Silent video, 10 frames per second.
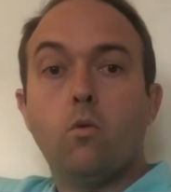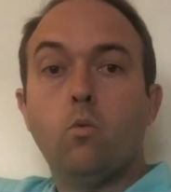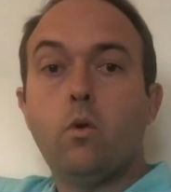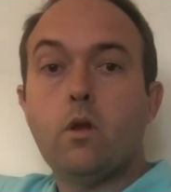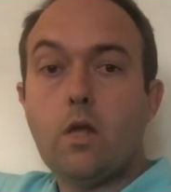
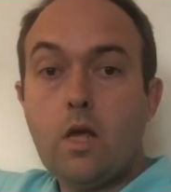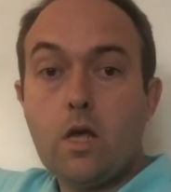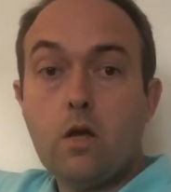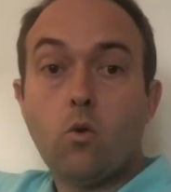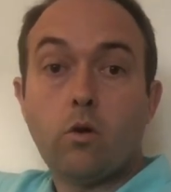When
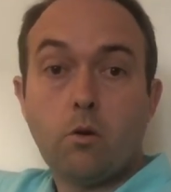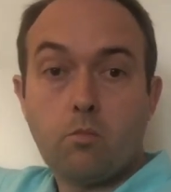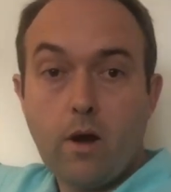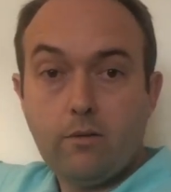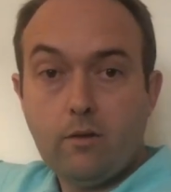E, or your
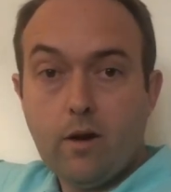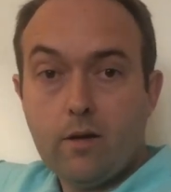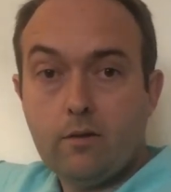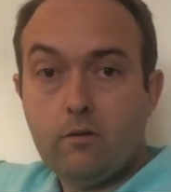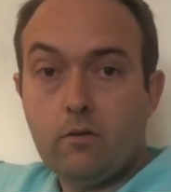price
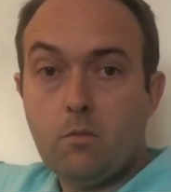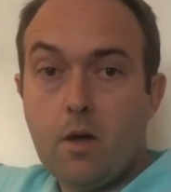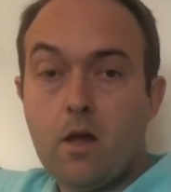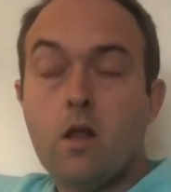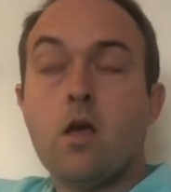elasticity of
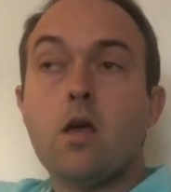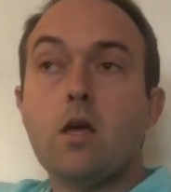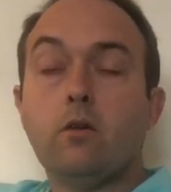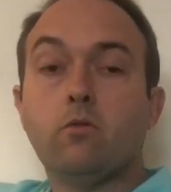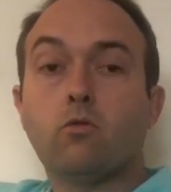demand,
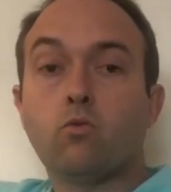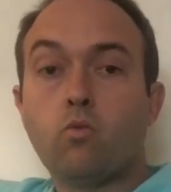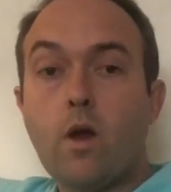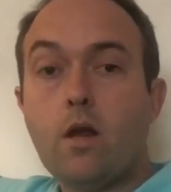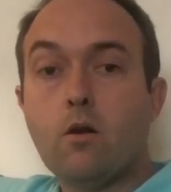is
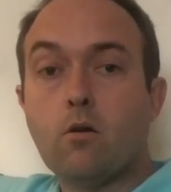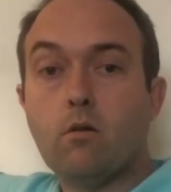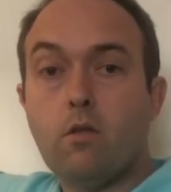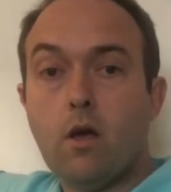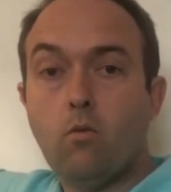greater
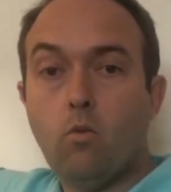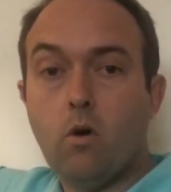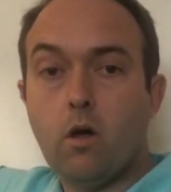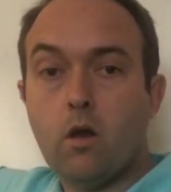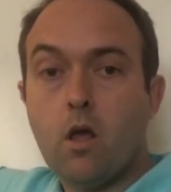than
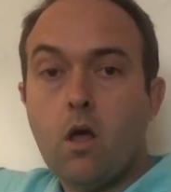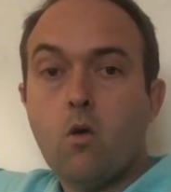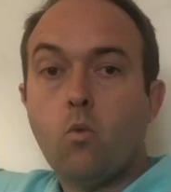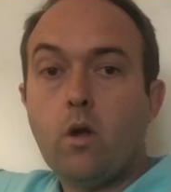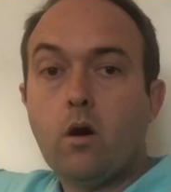1,
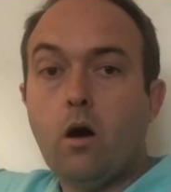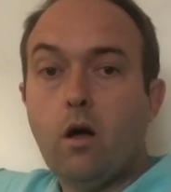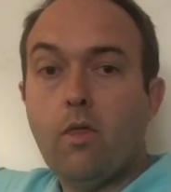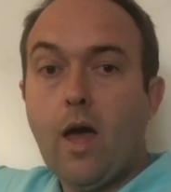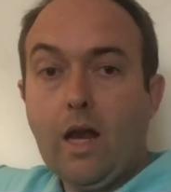we
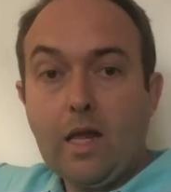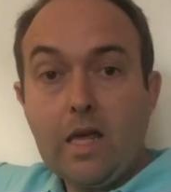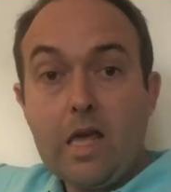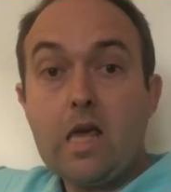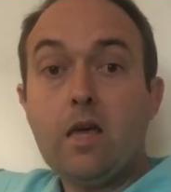call that
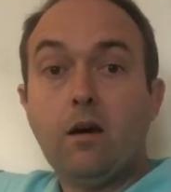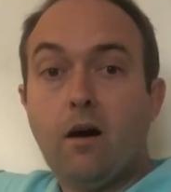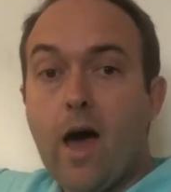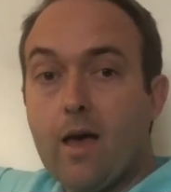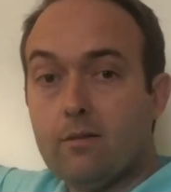
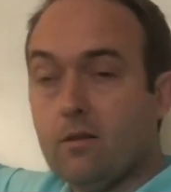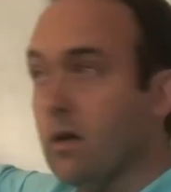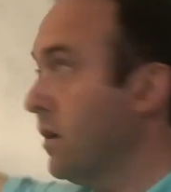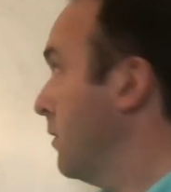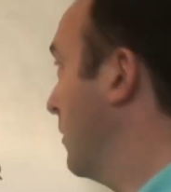elastic.